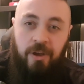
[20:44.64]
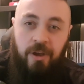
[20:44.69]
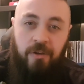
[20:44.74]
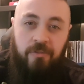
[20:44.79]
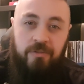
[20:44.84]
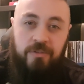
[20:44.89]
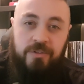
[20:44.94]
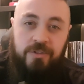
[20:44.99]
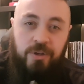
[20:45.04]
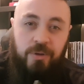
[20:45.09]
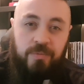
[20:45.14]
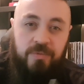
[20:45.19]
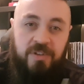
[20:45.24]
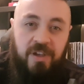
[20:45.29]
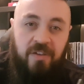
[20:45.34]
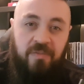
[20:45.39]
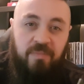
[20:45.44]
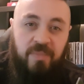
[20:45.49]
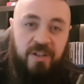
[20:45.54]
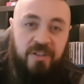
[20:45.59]
over the top
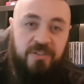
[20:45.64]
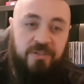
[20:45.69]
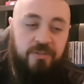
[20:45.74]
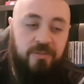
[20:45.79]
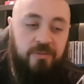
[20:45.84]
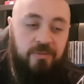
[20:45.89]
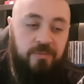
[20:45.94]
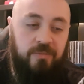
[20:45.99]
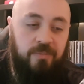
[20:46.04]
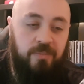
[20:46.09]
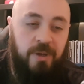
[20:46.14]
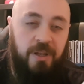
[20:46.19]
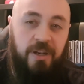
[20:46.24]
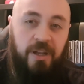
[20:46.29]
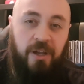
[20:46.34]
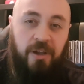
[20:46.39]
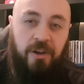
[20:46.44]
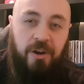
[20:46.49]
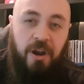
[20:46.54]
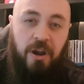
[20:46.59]
death metal, but in
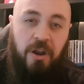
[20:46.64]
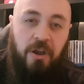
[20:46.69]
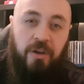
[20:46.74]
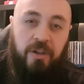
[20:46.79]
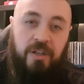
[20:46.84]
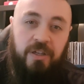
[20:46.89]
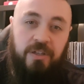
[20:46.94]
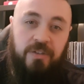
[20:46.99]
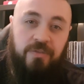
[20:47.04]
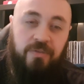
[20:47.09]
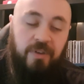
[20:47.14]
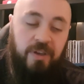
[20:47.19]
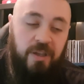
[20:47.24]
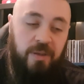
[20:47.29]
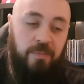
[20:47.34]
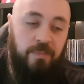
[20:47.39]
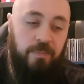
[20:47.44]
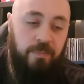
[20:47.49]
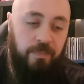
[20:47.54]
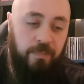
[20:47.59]
that kind of 90s
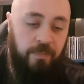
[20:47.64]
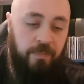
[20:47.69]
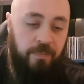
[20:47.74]
theme.